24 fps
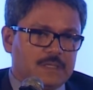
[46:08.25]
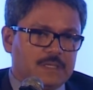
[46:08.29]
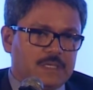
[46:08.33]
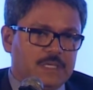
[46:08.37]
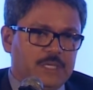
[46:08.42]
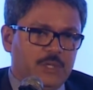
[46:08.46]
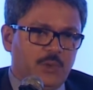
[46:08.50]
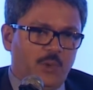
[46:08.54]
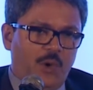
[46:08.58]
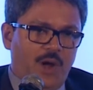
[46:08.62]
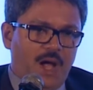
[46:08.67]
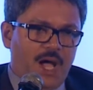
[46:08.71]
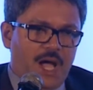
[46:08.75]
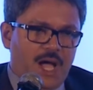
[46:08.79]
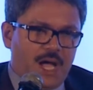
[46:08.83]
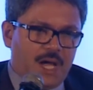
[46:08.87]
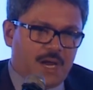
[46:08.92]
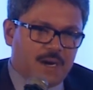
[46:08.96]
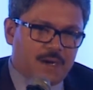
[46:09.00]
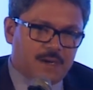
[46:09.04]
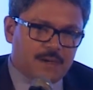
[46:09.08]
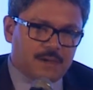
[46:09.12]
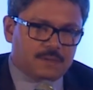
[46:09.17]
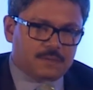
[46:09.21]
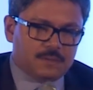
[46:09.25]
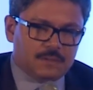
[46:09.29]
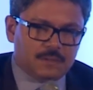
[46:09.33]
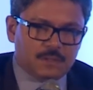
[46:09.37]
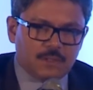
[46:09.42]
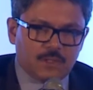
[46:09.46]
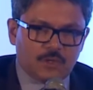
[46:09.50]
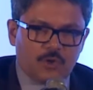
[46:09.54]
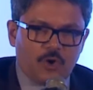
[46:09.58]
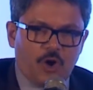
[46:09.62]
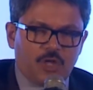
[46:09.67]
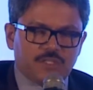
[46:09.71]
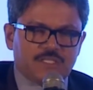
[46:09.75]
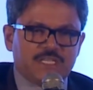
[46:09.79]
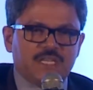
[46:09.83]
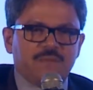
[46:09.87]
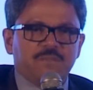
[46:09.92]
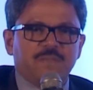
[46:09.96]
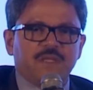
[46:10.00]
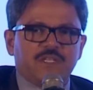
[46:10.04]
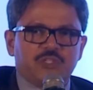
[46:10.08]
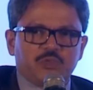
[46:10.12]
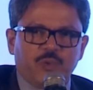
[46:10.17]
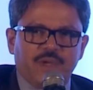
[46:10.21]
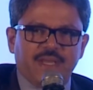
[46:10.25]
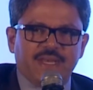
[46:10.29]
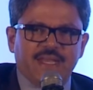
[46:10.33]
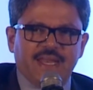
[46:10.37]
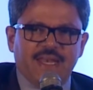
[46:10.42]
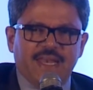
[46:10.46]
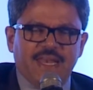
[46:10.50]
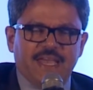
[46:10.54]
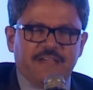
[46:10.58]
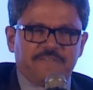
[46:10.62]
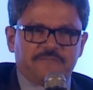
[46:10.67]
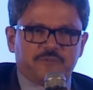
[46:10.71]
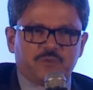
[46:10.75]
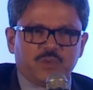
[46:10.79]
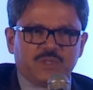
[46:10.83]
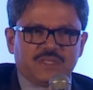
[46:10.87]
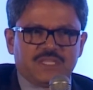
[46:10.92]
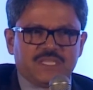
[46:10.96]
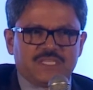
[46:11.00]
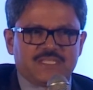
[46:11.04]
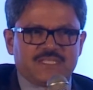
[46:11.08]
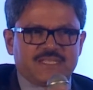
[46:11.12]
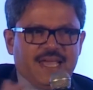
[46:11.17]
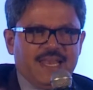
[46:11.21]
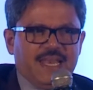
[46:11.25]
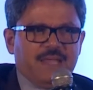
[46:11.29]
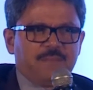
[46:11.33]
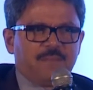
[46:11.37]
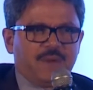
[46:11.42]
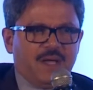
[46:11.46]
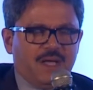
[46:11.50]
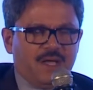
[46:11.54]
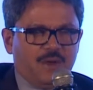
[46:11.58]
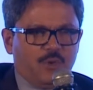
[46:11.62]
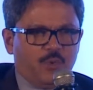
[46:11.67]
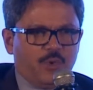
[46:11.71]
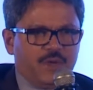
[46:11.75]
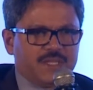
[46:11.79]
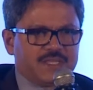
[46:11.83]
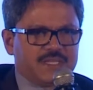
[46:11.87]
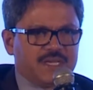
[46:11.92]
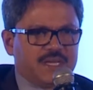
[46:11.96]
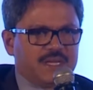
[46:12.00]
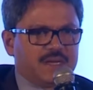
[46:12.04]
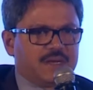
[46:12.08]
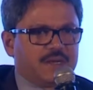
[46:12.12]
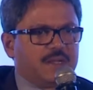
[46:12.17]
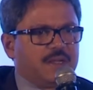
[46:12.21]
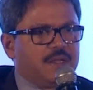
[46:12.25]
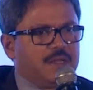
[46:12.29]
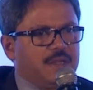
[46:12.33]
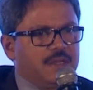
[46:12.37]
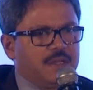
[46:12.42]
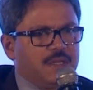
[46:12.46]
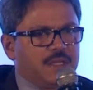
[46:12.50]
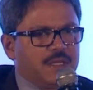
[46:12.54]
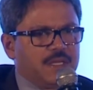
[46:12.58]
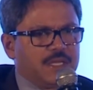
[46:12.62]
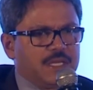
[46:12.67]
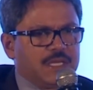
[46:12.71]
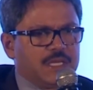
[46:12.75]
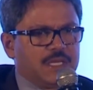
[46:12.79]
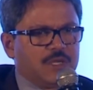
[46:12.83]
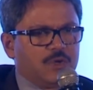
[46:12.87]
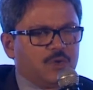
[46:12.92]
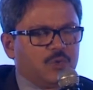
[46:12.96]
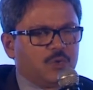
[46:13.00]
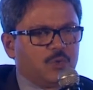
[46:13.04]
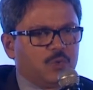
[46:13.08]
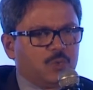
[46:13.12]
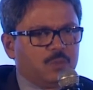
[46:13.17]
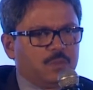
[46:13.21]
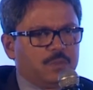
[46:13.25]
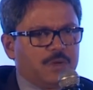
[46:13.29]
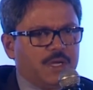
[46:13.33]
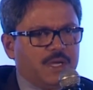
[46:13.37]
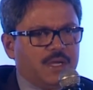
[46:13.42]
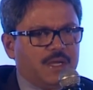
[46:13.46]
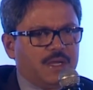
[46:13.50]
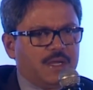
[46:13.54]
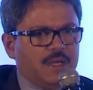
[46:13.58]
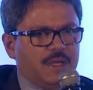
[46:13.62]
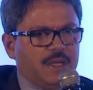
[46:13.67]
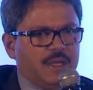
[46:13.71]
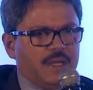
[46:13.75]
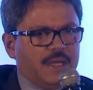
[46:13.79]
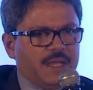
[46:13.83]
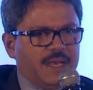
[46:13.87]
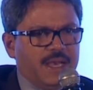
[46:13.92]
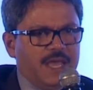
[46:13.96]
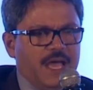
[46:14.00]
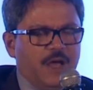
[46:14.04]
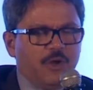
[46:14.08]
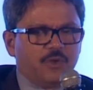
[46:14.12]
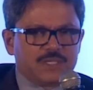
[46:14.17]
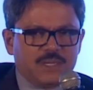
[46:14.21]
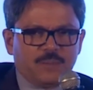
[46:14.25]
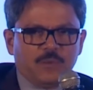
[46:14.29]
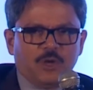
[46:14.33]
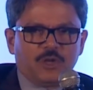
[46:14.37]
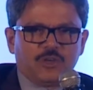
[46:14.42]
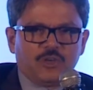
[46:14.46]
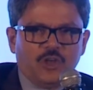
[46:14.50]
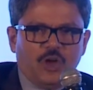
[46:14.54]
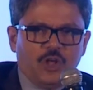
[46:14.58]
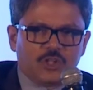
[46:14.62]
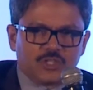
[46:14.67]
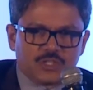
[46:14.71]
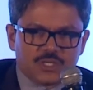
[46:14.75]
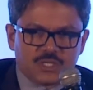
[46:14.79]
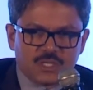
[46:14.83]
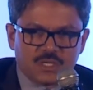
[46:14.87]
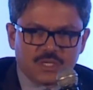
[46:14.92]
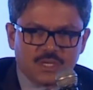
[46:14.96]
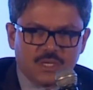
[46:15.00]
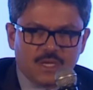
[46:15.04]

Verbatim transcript: you are caught in between and left with this dilemma whether you uh, allow them or not.